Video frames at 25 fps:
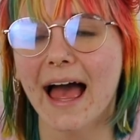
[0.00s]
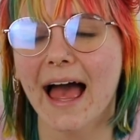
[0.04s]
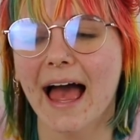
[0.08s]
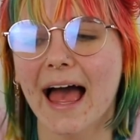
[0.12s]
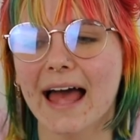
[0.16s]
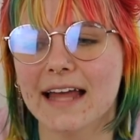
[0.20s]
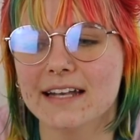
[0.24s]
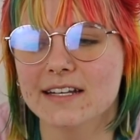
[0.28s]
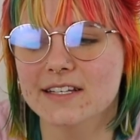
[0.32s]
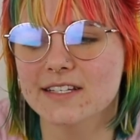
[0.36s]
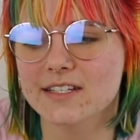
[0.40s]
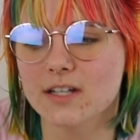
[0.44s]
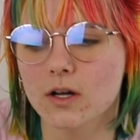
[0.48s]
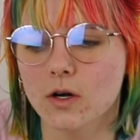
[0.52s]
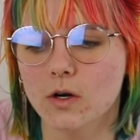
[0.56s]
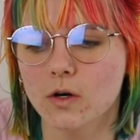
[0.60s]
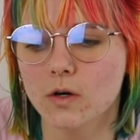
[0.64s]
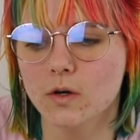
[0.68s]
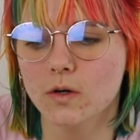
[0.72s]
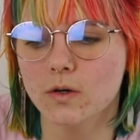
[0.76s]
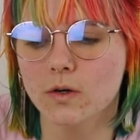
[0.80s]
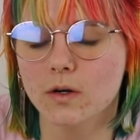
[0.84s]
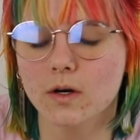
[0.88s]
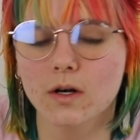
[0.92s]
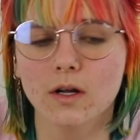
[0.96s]
And
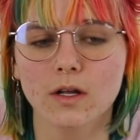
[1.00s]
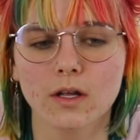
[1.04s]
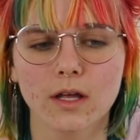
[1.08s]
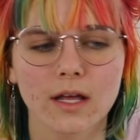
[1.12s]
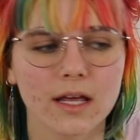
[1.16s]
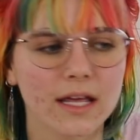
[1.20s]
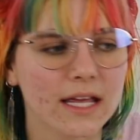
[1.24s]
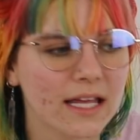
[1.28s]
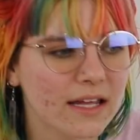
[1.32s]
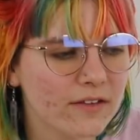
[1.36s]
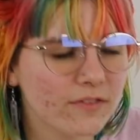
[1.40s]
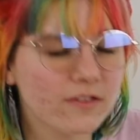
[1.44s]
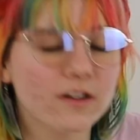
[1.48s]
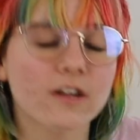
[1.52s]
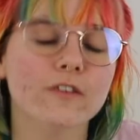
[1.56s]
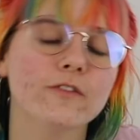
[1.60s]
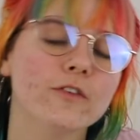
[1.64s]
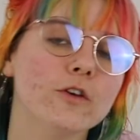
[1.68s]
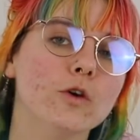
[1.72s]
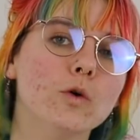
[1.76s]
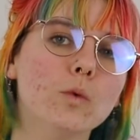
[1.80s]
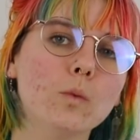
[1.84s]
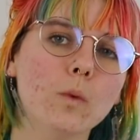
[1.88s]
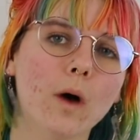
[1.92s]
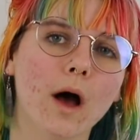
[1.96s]
so even if
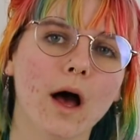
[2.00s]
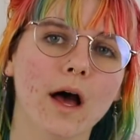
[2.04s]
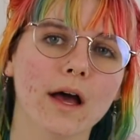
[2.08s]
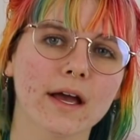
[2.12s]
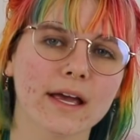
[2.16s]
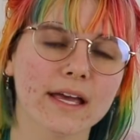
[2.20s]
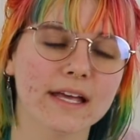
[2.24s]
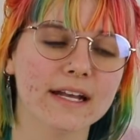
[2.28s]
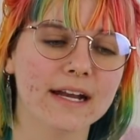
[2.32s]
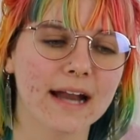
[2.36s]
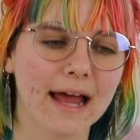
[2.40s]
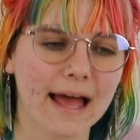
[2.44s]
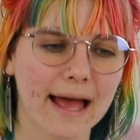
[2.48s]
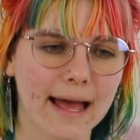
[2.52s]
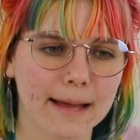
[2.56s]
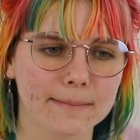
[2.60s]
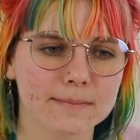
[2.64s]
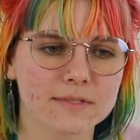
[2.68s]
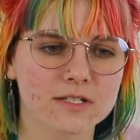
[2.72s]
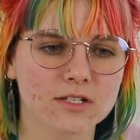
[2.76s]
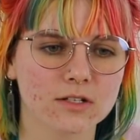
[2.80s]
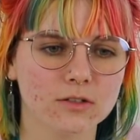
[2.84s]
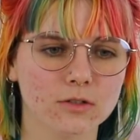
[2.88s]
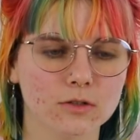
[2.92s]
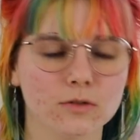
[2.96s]
you work in
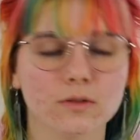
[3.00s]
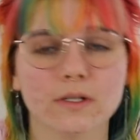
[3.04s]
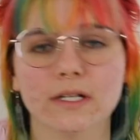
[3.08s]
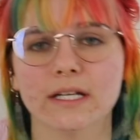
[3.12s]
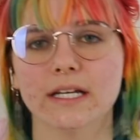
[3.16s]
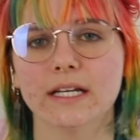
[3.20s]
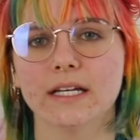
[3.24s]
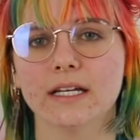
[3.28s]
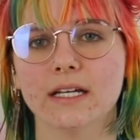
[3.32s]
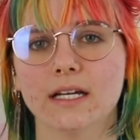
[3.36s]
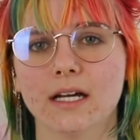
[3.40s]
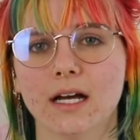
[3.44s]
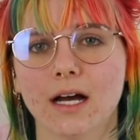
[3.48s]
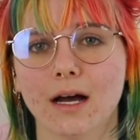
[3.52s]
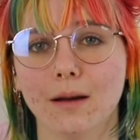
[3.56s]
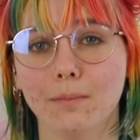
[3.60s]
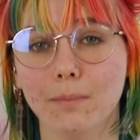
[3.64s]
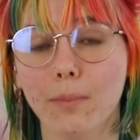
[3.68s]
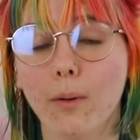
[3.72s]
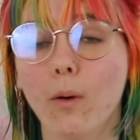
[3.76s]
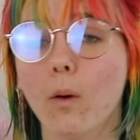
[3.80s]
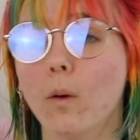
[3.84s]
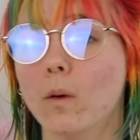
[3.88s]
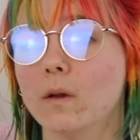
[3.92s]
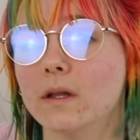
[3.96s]
absolutely
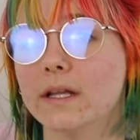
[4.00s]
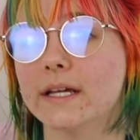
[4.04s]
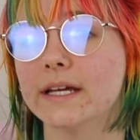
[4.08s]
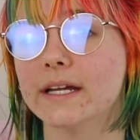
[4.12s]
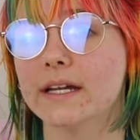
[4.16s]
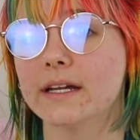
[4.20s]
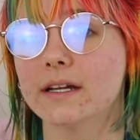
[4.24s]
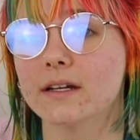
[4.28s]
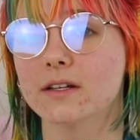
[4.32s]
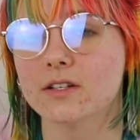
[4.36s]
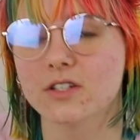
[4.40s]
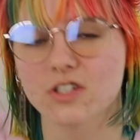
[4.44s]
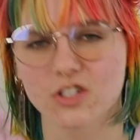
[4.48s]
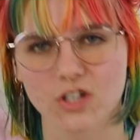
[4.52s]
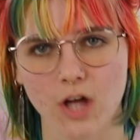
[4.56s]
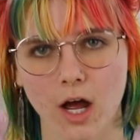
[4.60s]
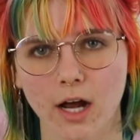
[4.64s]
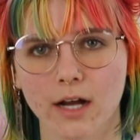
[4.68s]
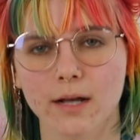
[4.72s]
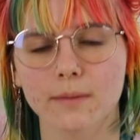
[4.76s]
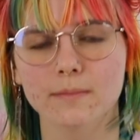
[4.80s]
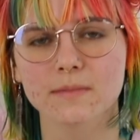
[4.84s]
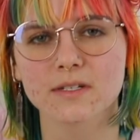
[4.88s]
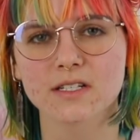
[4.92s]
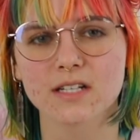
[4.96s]
appalling
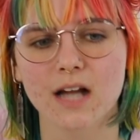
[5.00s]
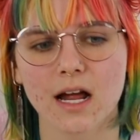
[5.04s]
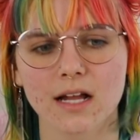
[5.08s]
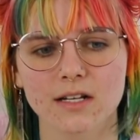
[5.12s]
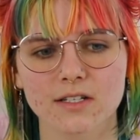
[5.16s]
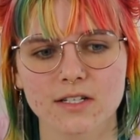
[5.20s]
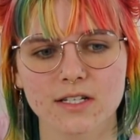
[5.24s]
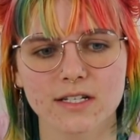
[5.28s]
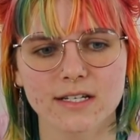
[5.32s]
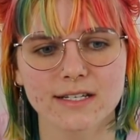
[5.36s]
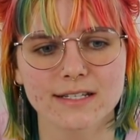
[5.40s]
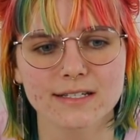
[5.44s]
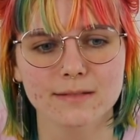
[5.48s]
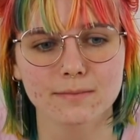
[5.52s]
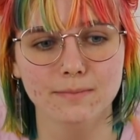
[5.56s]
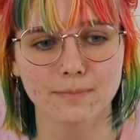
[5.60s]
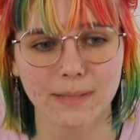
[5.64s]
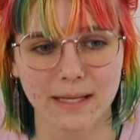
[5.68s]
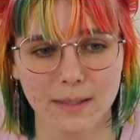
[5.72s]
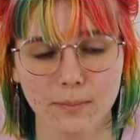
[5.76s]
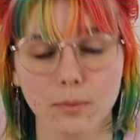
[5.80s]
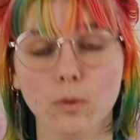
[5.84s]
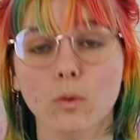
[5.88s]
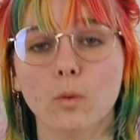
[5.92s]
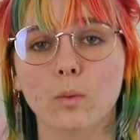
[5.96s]
circumstances,
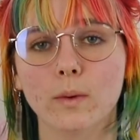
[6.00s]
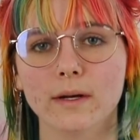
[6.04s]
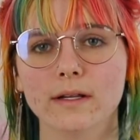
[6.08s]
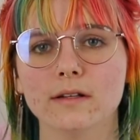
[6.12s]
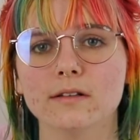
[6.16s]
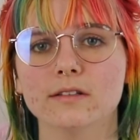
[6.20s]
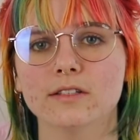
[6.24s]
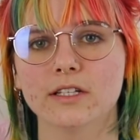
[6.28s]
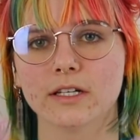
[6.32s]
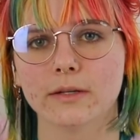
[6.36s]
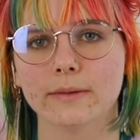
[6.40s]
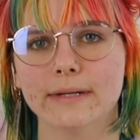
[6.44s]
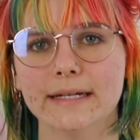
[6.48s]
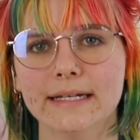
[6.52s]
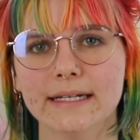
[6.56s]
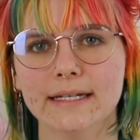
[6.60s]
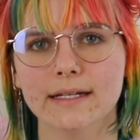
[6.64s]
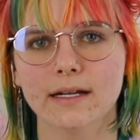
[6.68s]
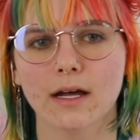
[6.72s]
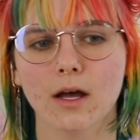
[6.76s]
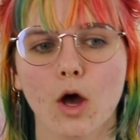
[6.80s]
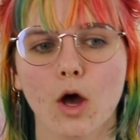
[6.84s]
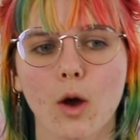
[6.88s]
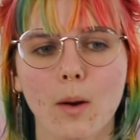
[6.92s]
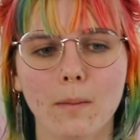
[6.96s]
people will do it
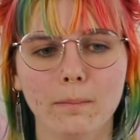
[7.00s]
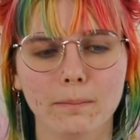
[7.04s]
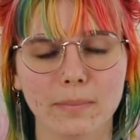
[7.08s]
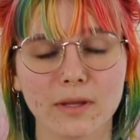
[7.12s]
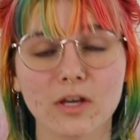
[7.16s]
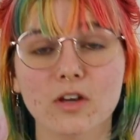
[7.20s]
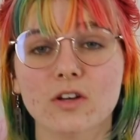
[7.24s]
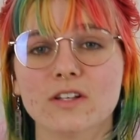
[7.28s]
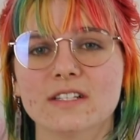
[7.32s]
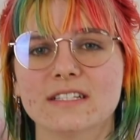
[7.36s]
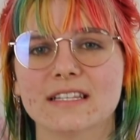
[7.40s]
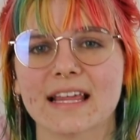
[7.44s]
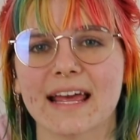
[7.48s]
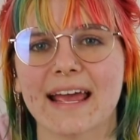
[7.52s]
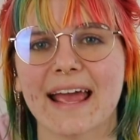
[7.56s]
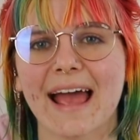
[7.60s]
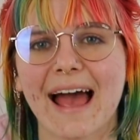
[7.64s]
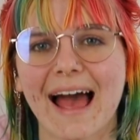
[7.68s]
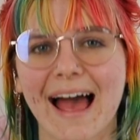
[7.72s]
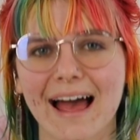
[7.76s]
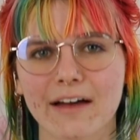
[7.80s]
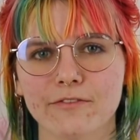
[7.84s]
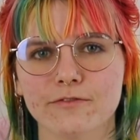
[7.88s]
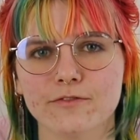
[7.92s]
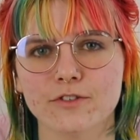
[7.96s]
because they
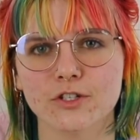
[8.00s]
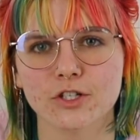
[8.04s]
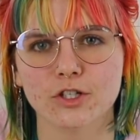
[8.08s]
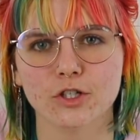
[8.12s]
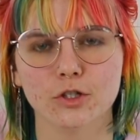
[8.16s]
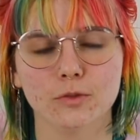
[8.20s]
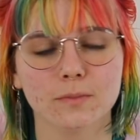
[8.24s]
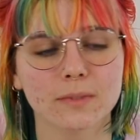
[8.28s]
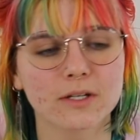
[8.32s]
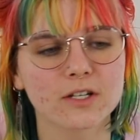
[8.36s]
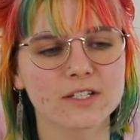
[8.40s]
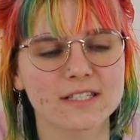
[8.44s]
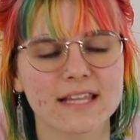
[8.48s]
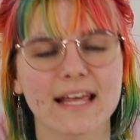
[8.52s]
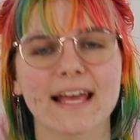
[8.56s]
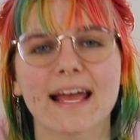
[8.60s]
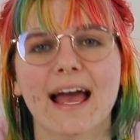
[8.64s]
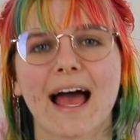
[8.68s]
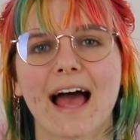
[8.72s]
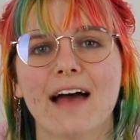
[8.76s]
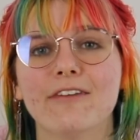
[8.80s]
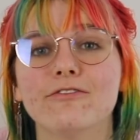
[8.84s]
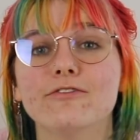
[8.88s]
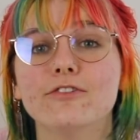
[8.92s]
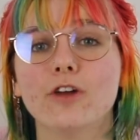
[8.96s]
have to, because they
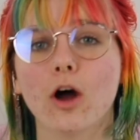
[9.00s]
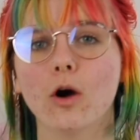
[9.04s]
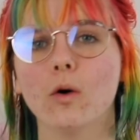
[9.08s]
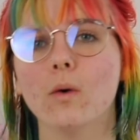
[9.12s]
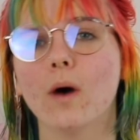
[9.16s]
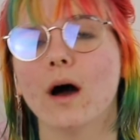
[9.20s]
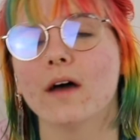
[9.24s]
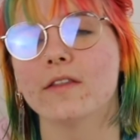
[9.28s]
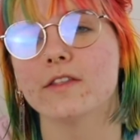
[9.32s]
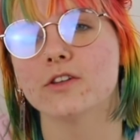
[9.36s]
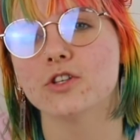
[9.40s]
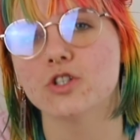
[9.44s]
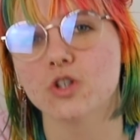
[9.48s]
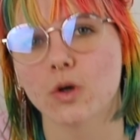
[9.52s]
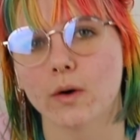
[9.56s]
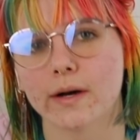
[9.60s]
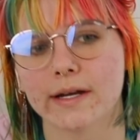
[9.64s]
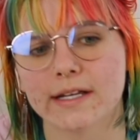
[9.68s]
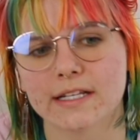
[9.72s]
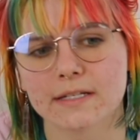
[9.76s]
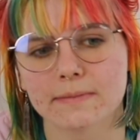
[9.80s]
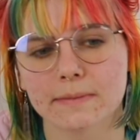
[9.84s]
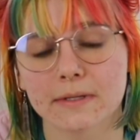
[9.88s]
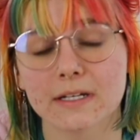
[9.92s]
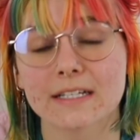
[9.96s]
have no other
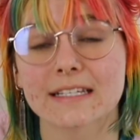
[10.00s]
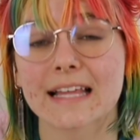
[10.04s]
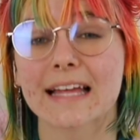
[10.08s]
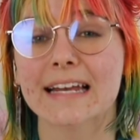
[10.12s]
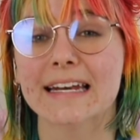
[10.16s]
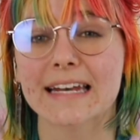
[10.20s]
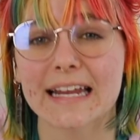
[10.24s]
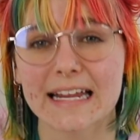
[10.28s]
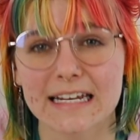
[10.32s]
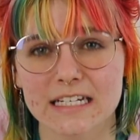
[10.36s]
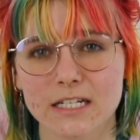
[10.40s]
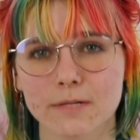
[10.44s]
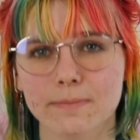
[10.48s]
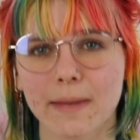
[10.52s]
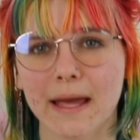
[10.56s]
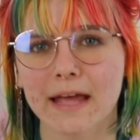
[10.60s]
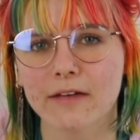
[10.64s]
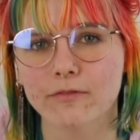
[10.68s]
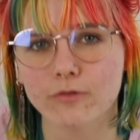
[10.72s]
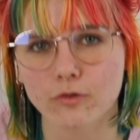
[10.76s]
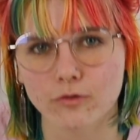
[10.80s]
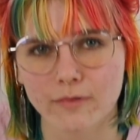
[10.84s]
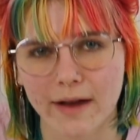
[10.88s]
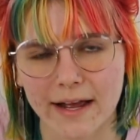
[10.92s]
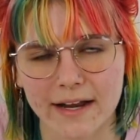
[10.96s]
choice, because they need to pay
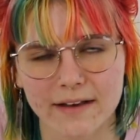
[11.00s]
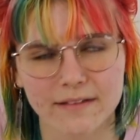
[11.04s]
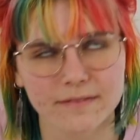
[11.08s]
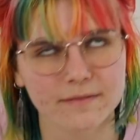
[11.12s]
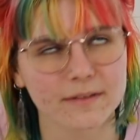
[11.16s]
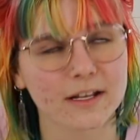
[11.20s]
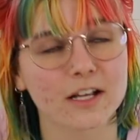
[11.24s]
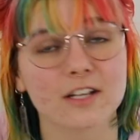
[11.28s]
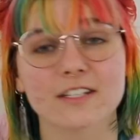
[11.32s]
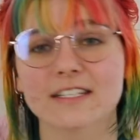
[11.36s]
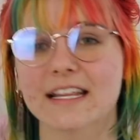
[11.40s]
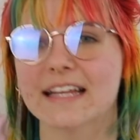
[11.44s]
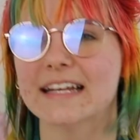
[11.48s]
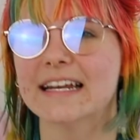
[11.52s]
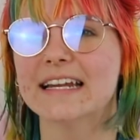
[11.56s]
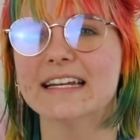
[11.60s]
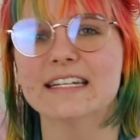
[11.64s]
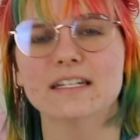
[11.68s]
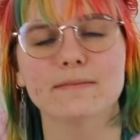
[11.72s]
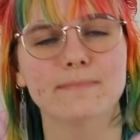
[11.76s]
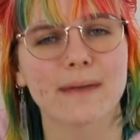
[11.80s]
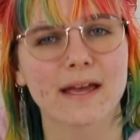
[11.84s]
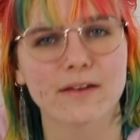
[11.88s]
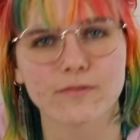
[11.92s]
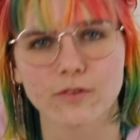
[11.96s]
for rent, because they need
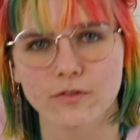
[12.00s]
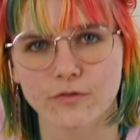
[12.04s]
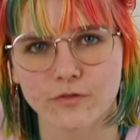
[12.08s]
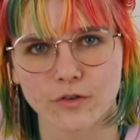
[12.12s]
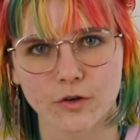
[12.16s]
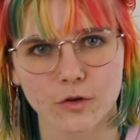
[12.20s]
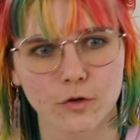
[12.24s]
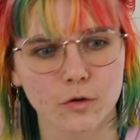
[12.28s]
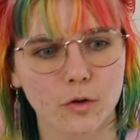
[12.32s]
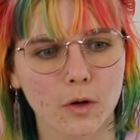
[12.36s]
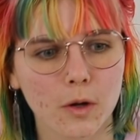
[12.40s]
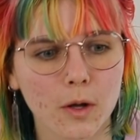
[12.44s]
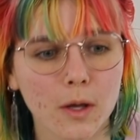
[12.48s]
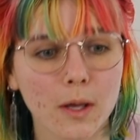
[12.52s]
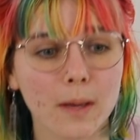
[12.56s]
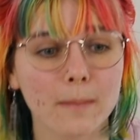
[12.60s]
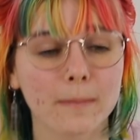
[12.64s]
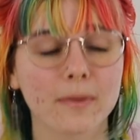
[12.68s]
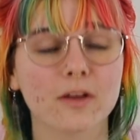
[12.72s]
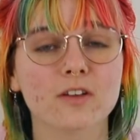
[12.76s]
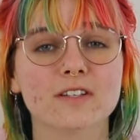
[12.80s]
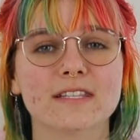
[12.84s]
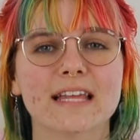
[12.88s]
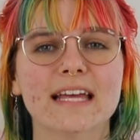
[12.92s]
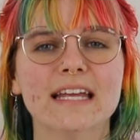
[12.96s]
to pay for food,
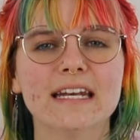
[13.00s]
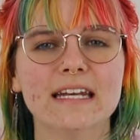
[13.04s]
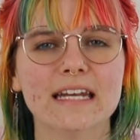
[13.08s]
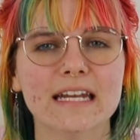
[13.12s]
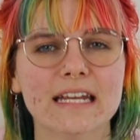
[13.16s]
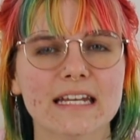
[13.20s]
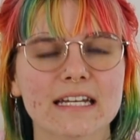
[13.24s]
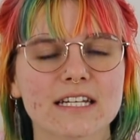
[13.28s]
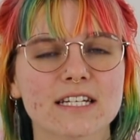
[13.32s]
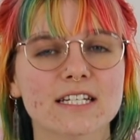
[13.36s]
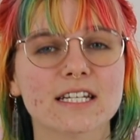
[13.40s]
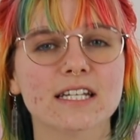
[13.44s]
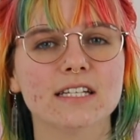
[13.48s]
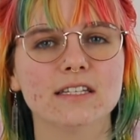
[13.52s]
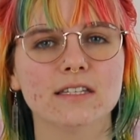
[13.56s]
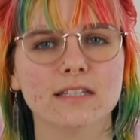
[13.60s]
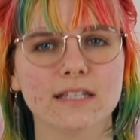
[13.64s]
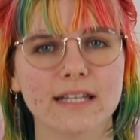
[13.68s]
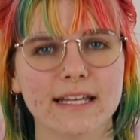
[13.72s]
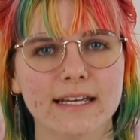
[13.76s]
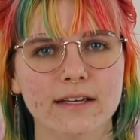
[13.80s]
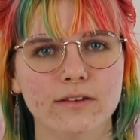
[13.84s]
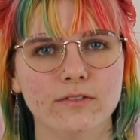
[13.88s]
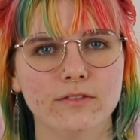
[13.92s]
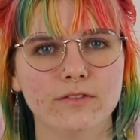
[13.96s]
because they need to
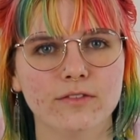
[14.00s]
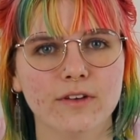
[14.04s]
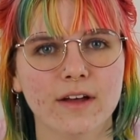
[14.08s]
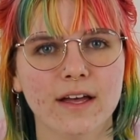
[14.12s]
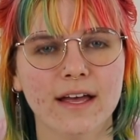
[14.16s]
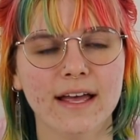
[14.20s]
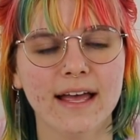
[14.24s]
live.